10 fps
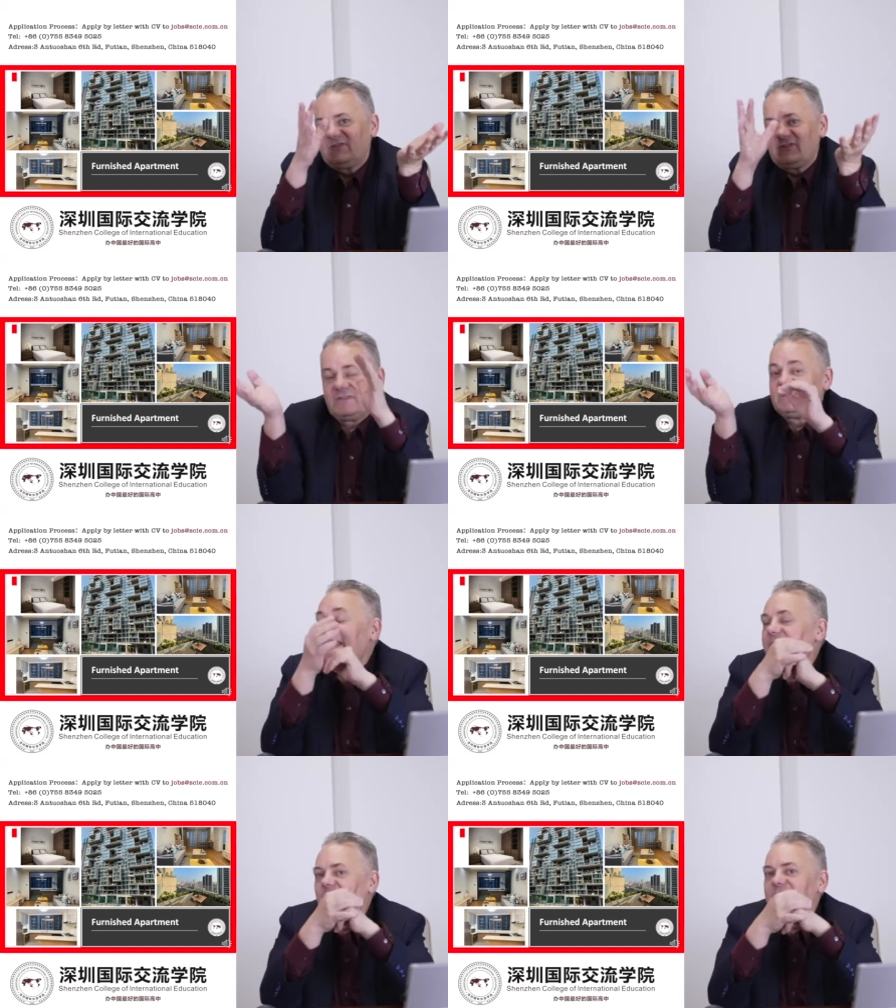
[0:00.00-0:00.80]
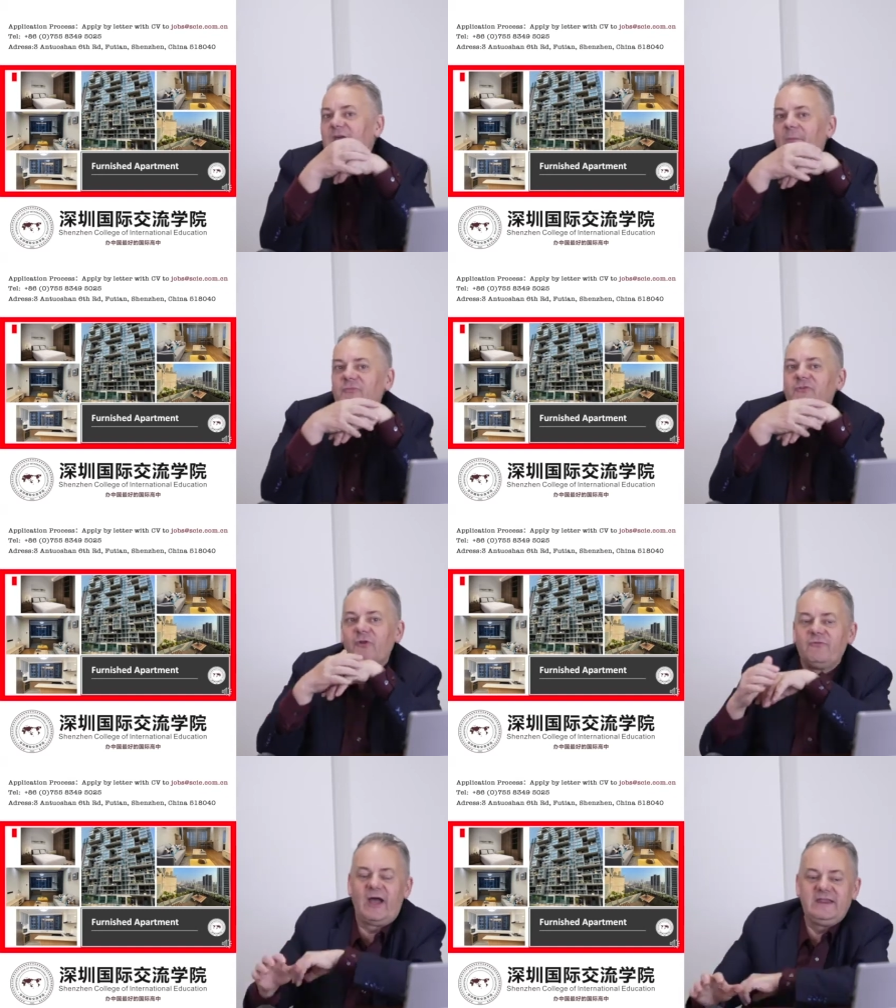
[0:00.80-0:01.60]
just to give you some sort
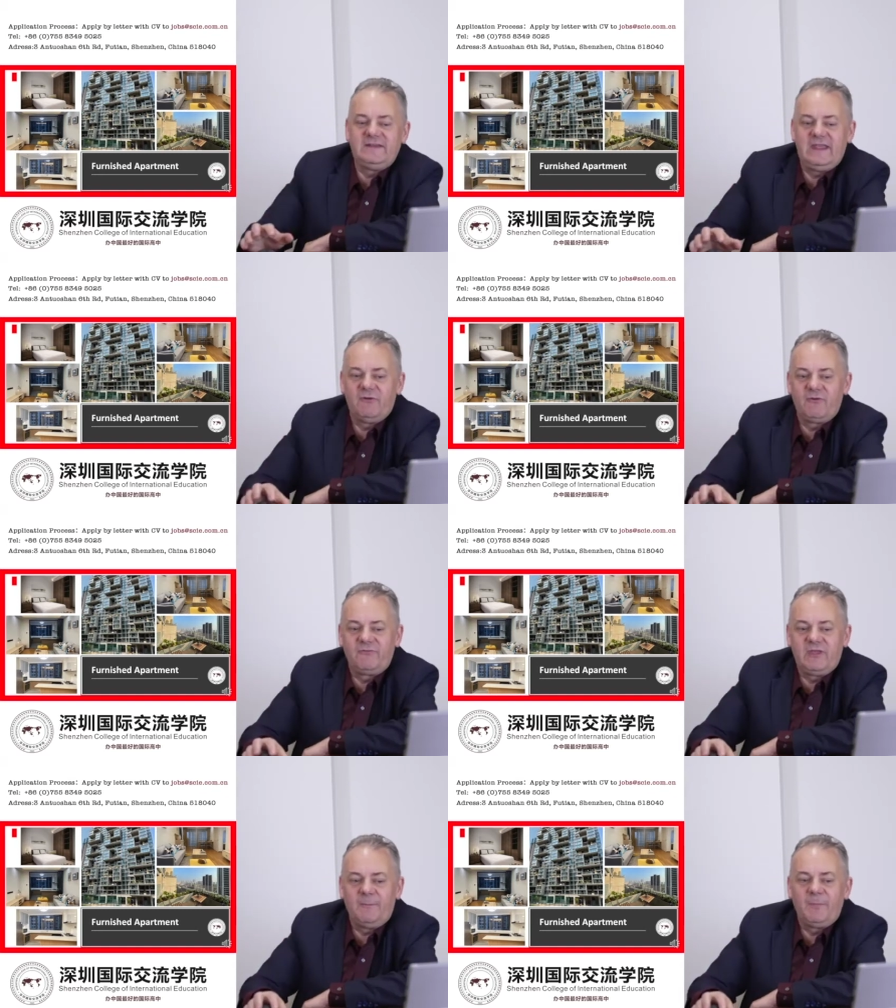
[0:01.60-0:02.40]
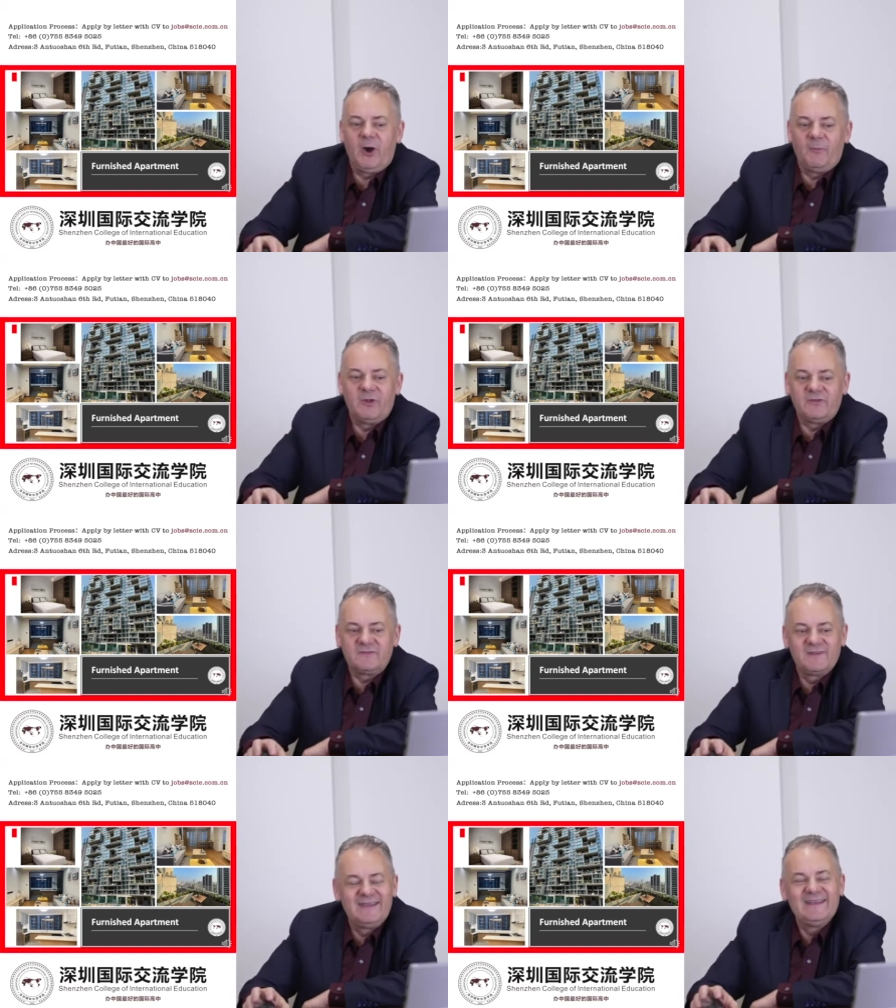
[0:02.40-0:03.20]
of idea of the
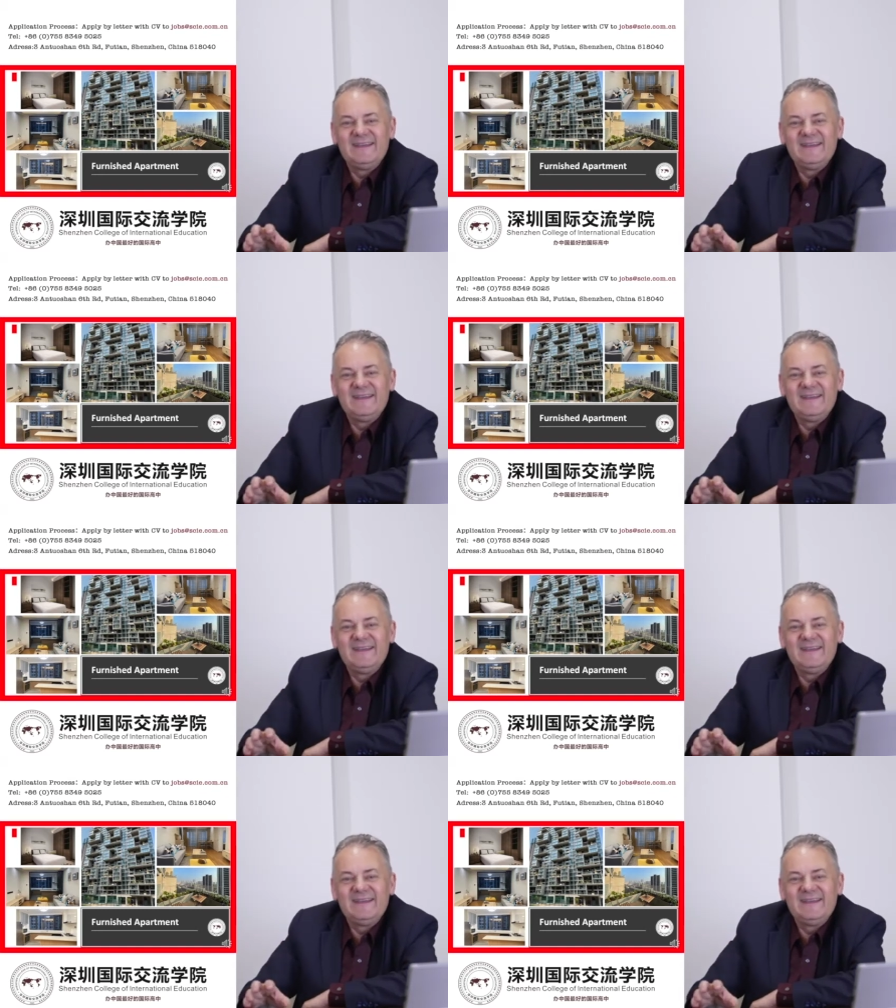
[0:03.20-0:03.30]
apartments.